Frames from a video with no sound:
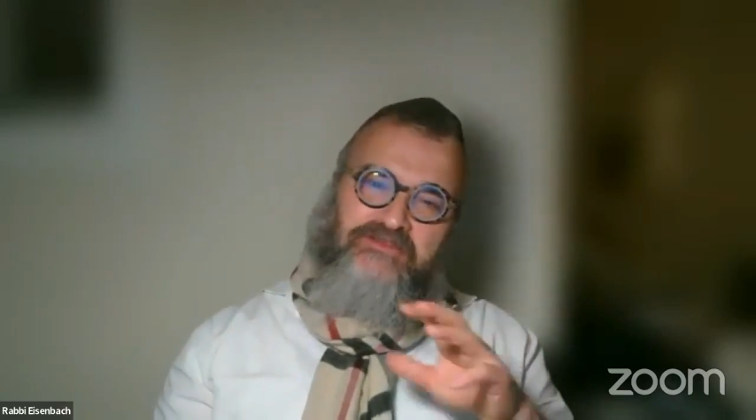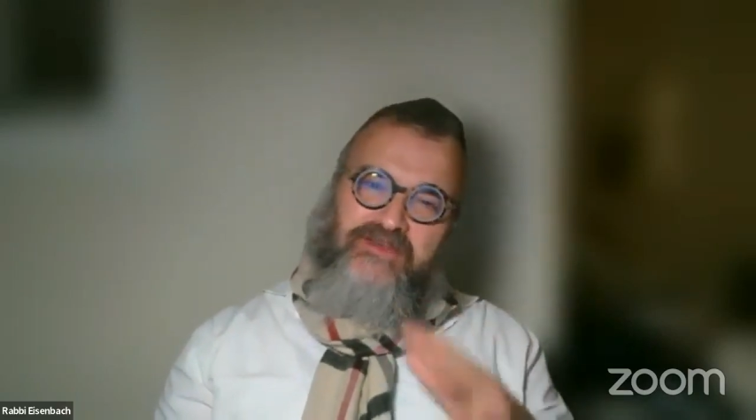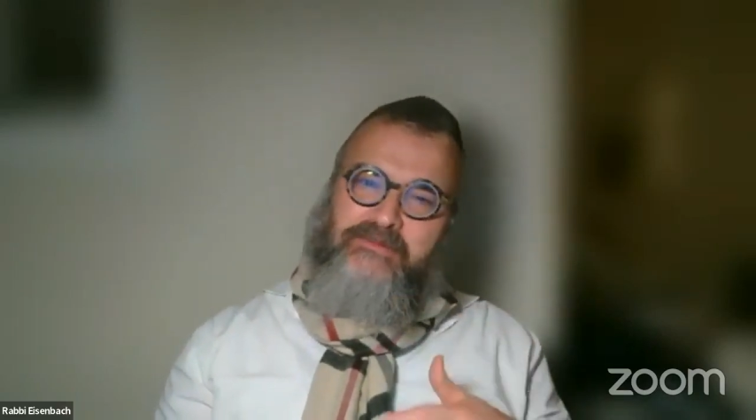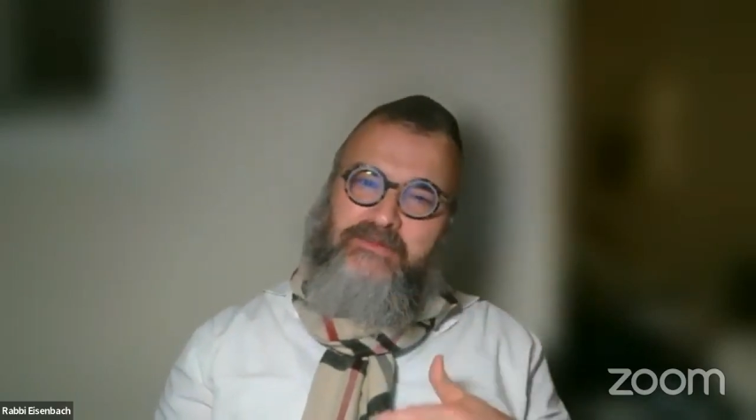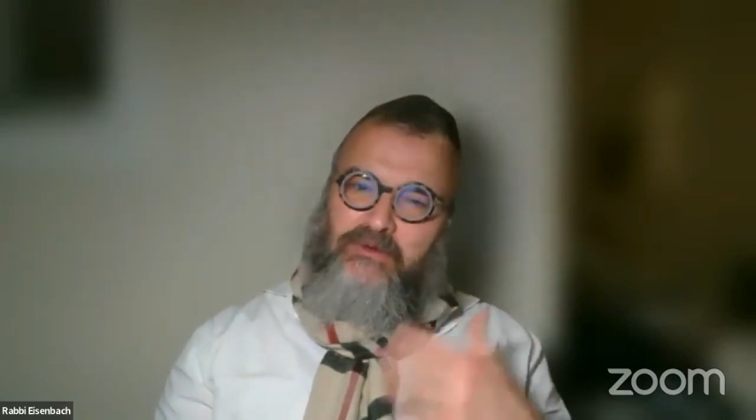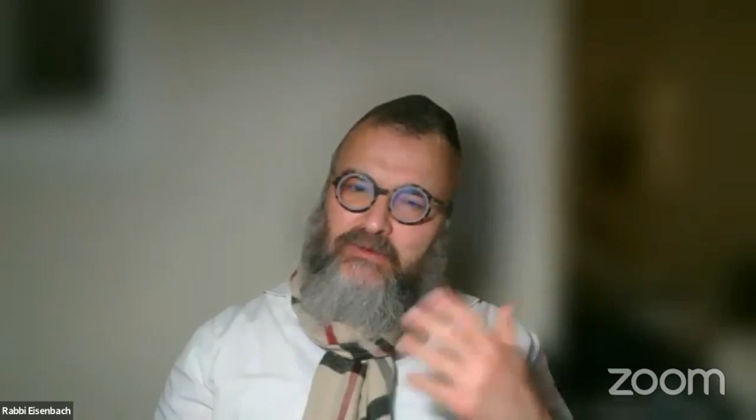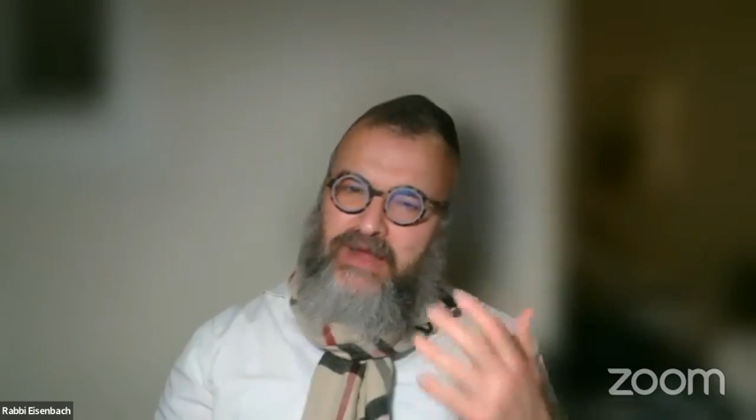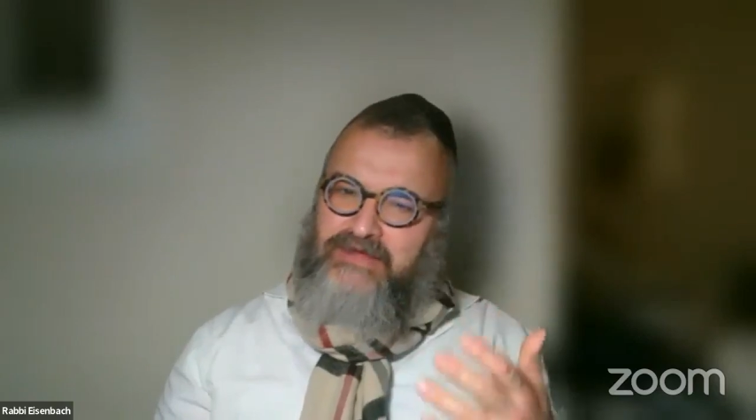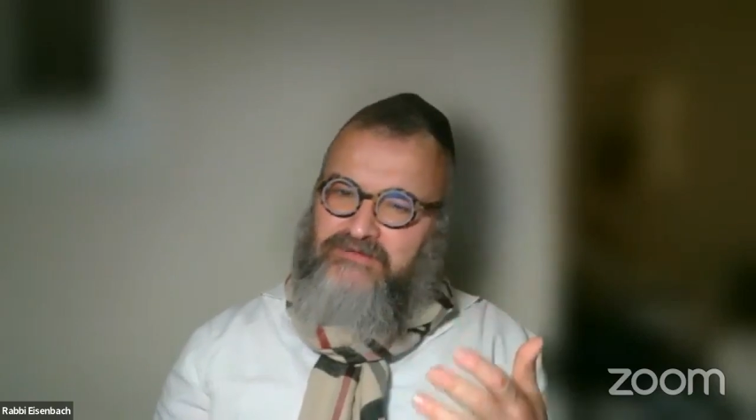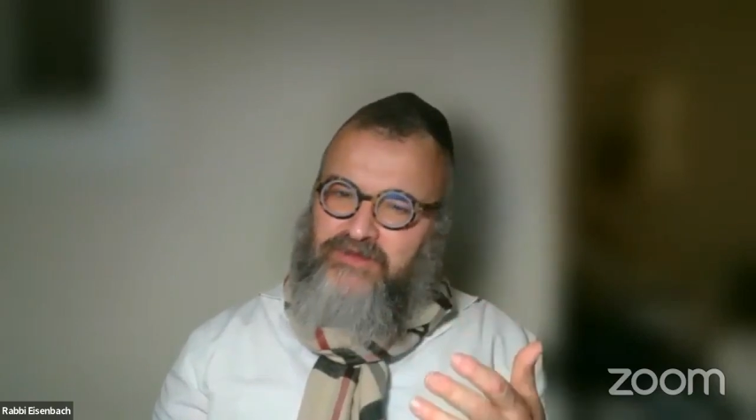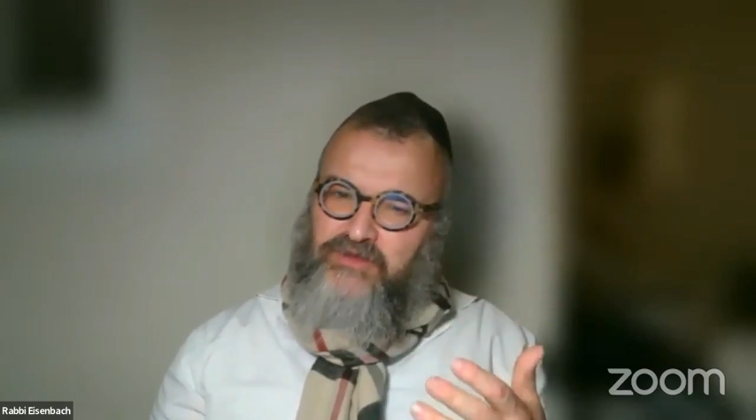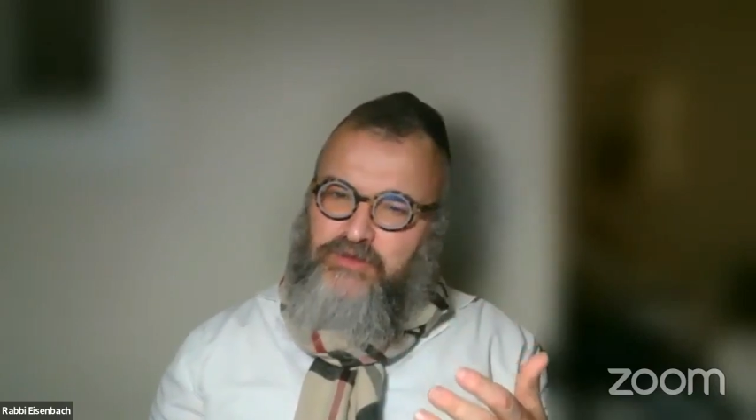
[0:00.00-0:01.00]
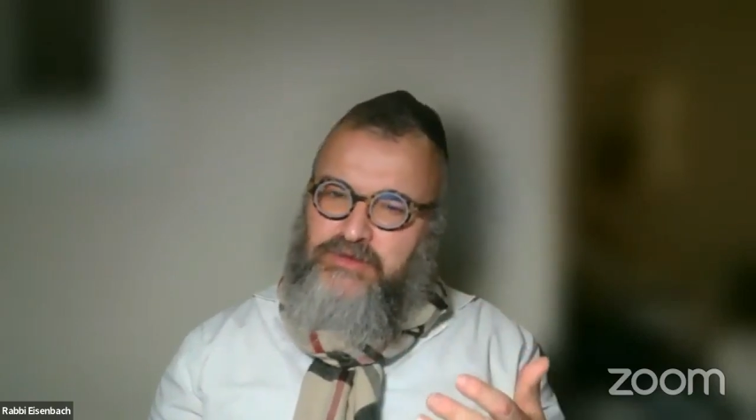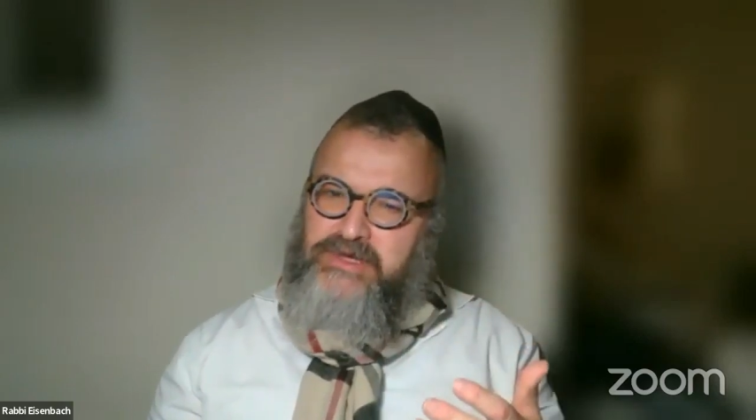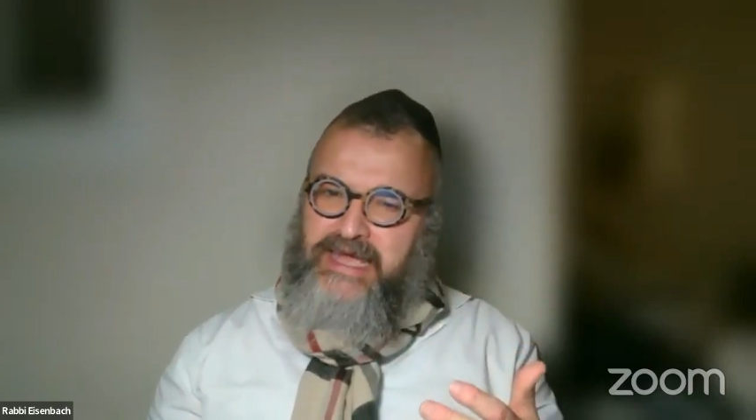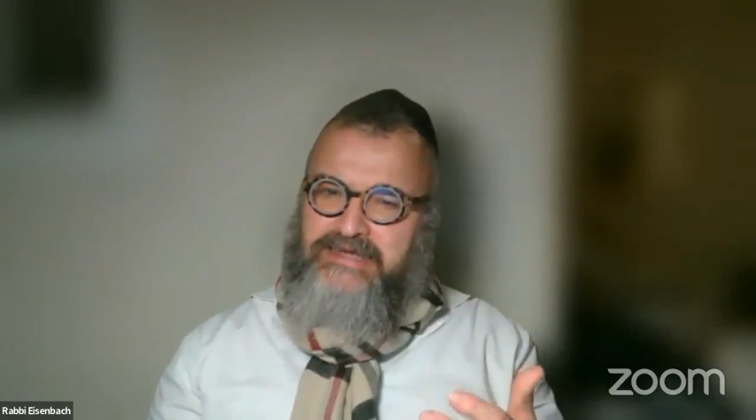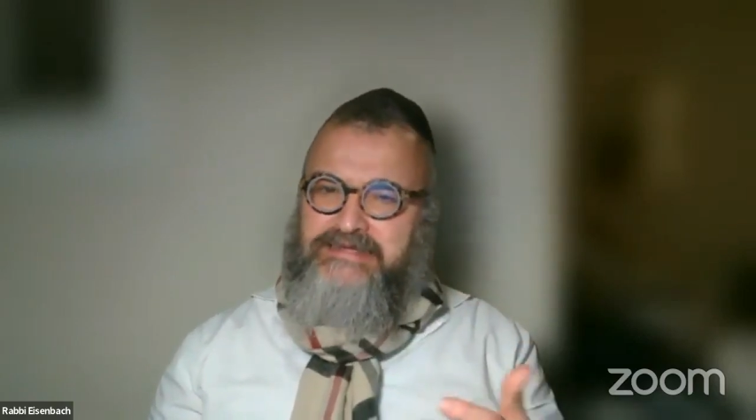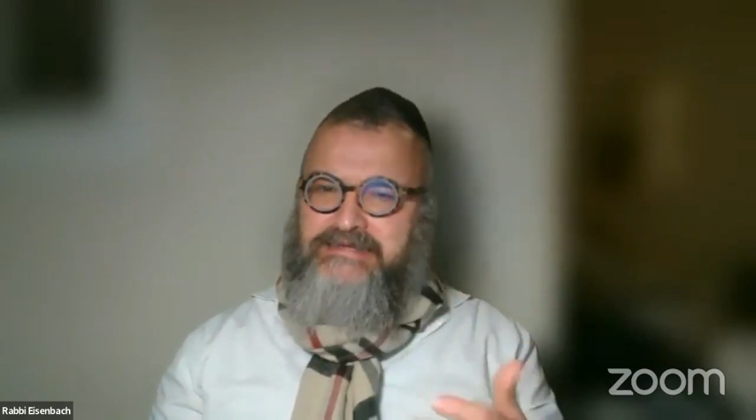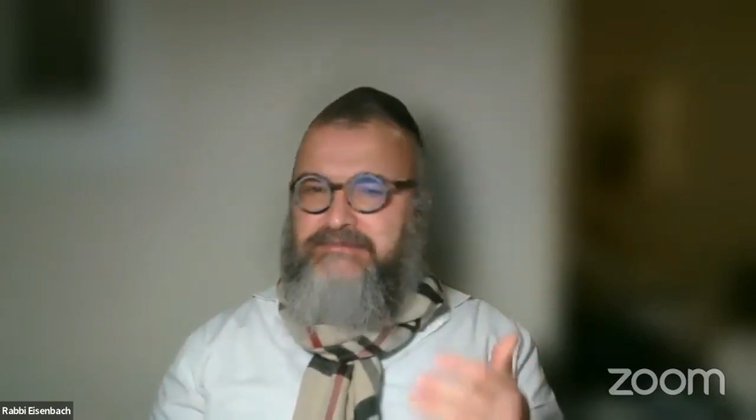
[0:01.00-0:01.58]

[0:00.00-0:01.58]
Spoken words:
my family arrived in the UK